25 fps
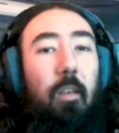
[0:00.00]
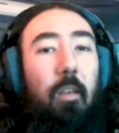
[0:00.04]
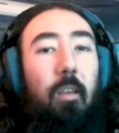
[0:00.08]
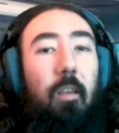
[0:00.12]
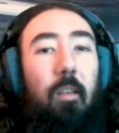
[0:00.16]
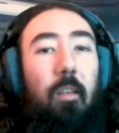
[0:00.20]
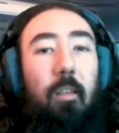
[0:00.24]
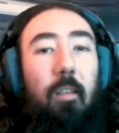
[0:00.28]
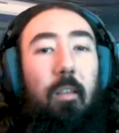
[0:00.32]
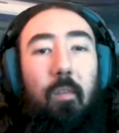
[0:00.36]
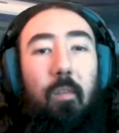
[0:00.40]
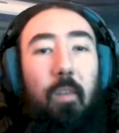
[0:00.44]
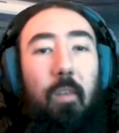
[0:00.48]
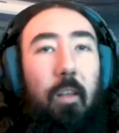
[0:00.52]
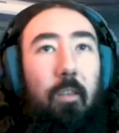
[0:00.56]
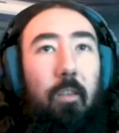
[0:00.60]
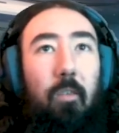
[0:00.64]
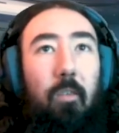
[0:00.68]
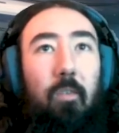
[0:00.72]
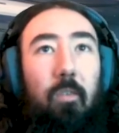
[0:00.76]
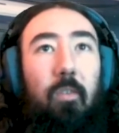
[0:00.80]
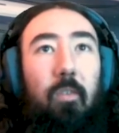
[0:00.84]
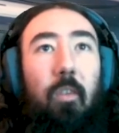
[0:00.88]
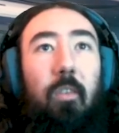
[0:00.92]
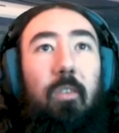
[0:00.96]
that
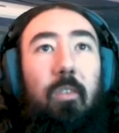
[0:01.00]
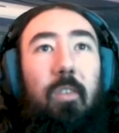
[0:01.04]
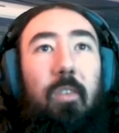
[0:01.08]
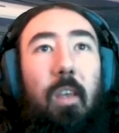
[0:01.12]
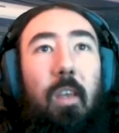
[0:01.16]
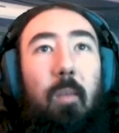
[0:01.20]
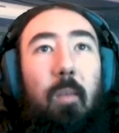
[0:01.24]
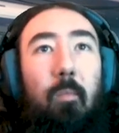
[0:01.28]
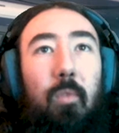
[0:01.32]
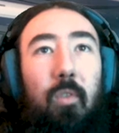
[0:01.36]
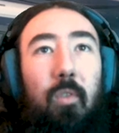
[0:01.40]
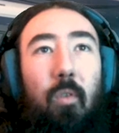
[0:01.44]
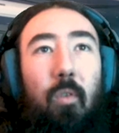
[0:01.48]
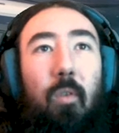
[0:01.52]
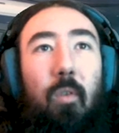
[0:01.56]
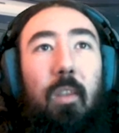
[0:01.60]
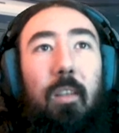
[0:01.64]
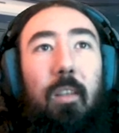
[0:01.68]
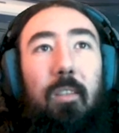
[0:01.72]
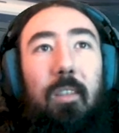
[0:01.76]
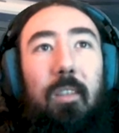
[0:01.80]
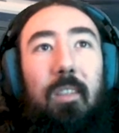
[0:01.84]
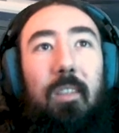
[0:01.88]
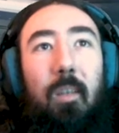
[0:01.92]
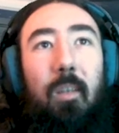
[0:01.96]
value is not the same. So in
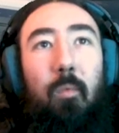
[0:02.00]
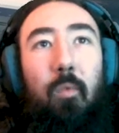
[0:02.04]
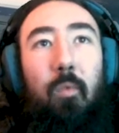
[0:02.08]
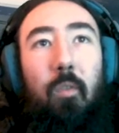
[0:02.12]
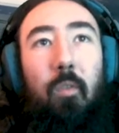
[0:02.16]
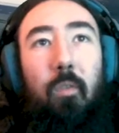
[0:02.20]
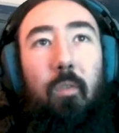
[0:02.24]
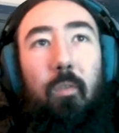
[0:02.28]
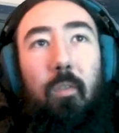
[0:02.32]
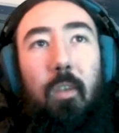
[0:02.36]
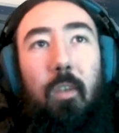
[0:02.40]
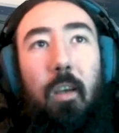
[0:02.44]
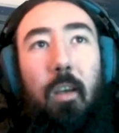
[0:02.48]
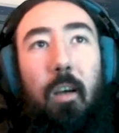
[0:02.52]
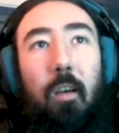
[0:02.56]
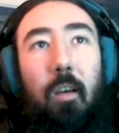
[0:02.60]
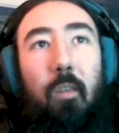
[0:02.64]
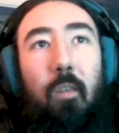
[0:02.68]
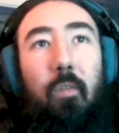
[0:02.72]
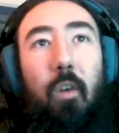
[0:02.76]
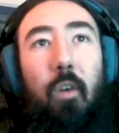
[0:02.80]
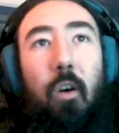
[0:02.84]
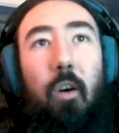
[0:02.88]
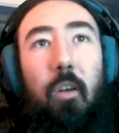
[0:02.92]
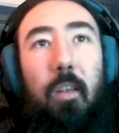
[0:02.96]
this example, you
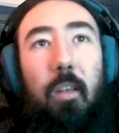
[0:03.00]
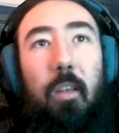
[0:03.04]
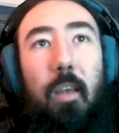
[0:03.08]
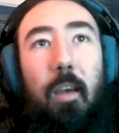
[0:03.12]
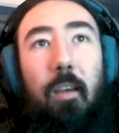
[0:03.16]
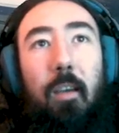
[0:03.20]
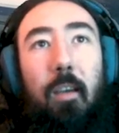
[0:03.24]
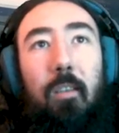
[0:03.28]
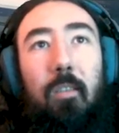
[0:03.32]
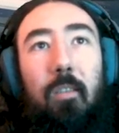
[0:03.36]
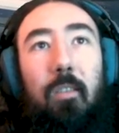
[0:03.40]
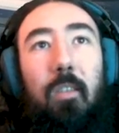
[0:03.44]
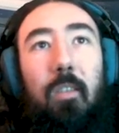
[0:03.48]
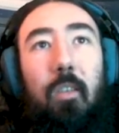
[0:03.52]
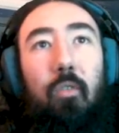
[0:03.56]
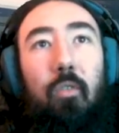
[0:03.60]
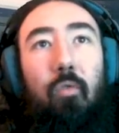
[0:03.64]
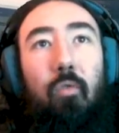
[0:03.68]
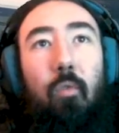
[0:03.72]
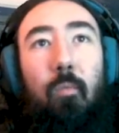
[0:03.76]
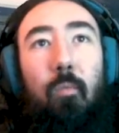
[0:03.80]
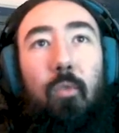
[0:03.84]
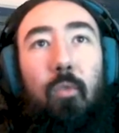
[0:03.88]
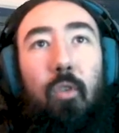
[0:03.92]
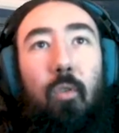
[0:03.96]
have RDX, it says
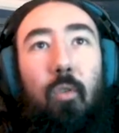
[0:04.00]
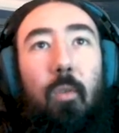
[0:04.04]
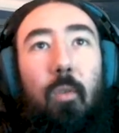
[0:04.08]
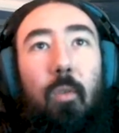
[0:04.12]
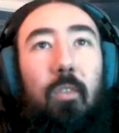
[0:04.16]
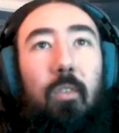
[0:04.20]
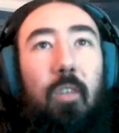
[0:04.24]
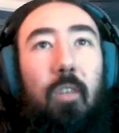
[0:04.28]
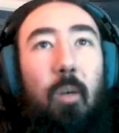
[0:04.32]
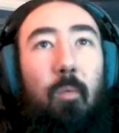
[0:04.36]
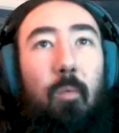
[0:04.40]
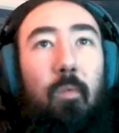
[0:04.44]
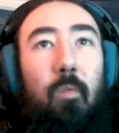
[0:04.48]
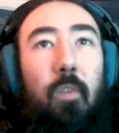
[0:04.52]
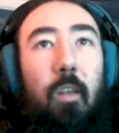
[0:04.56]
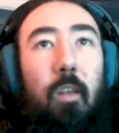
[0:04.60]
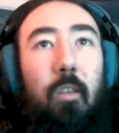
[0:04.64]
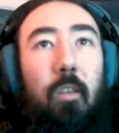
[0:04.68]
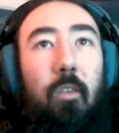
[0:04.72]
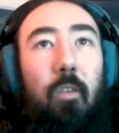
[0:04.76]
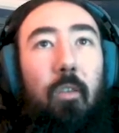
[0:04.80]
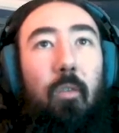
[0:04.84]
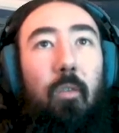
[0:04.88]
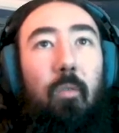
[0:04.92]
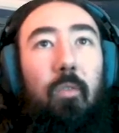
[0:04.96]
group 2 has a common
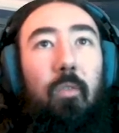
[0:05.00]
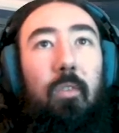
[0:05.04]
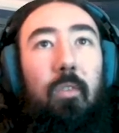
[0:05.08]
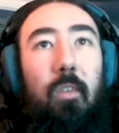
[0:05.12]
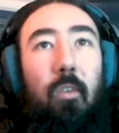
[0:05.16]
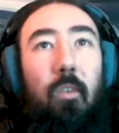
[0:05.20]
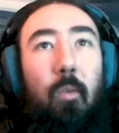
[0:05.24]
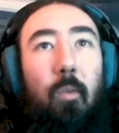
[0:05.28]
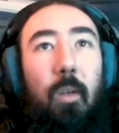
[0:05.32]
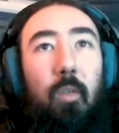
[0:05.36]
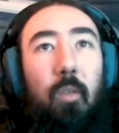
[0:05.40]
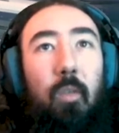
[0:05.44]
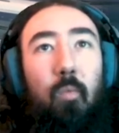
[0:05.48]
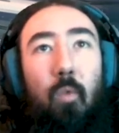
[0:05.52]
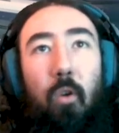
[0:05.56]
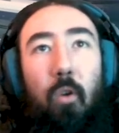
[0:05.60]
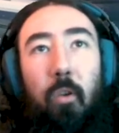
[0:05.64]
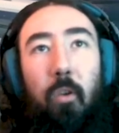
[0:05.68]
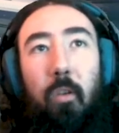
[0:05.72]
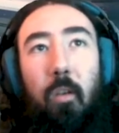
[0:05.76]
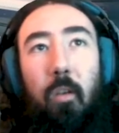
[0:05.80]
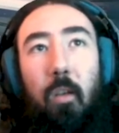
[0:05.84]
value 0x1,